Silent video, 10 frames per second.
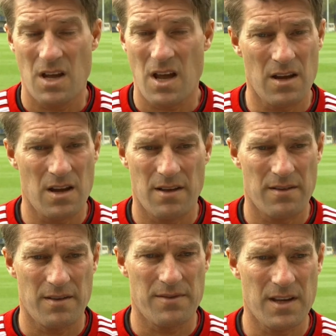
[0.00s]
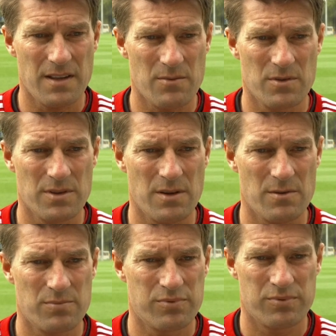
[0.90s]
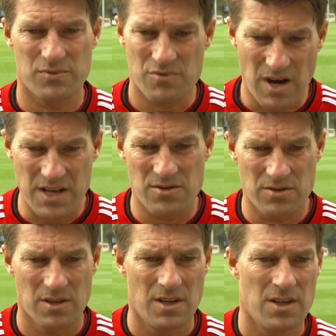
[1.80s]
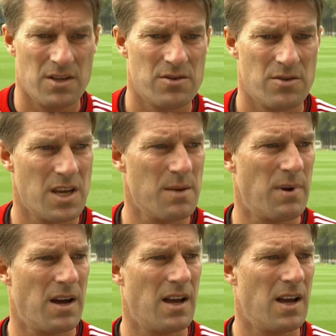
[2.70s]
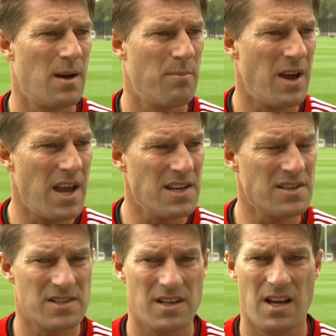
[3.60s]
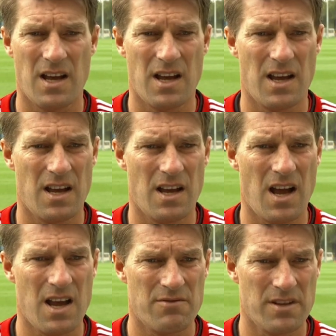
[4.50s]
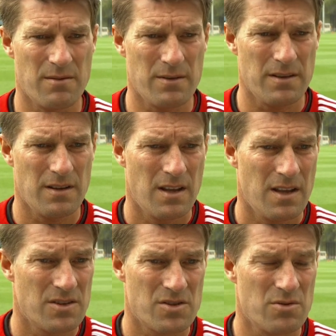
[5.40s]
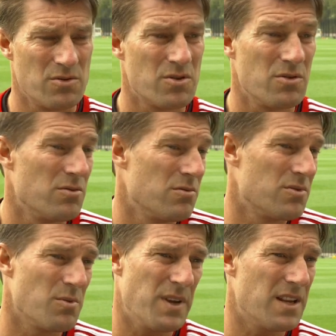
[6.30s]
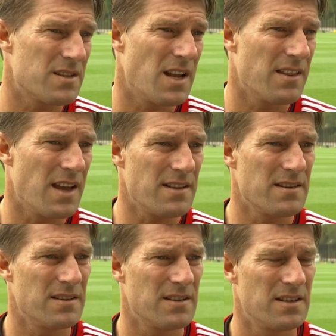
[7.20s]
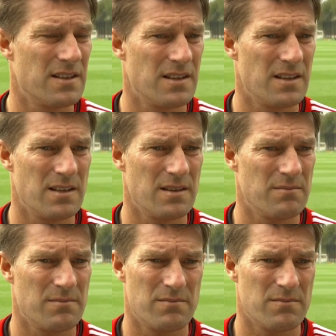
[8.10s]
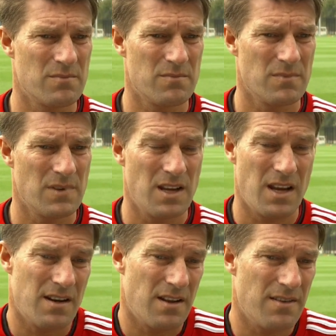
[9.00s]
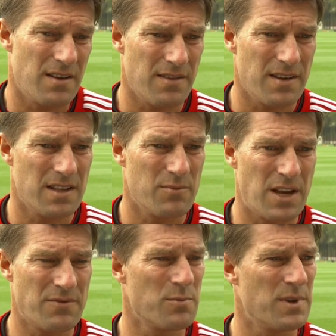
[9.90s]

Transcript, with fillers: Yeah I, I think they will they will try to, to keep uh, pace, uh, high rhythm to, to, to beat us like that uh, and I, th I, think that we have to